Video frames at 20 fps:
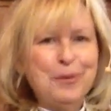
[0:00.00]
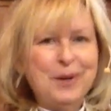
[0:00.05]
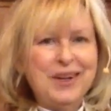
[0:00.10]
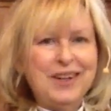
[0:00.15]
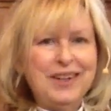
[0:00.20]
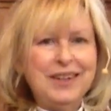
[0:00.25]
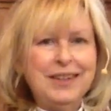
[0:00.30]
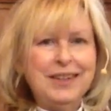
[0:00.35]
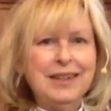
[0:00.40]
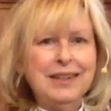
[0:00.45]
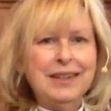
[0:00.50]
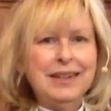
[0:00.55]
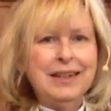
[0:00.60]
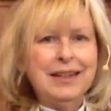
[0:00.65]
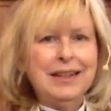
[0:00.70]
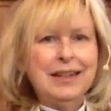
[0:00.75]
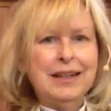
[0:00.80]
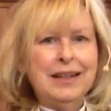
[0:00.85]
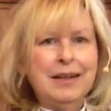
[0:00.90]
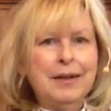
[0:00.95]
world
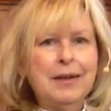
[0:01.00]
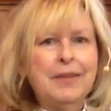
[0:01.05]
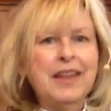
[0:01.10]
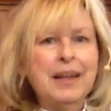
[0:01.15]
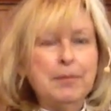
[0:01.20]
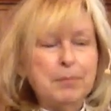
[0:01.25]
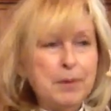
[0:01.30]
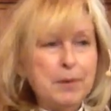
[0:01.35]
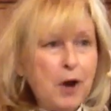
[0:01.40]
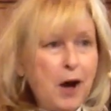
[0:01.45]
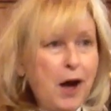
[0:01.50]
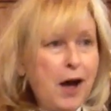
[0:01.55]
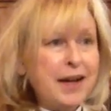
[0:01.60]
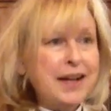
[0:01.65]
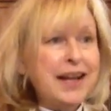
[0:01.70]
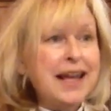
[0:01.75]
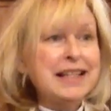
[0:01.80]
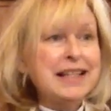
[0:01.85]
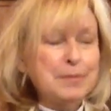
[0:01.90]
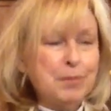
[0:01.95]
that God
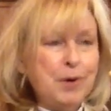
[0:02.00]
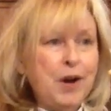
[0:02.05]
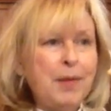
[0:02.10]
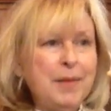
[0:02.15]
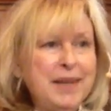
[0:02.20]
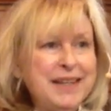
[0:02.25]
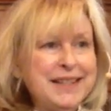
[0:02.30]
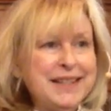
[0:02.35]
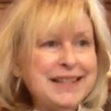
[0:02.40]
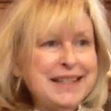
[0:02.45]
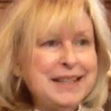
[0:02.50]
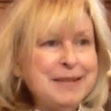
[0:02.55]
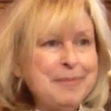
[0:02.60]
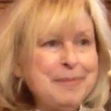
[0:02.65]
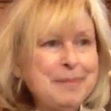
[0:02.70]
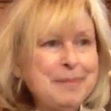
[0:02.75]
has promised.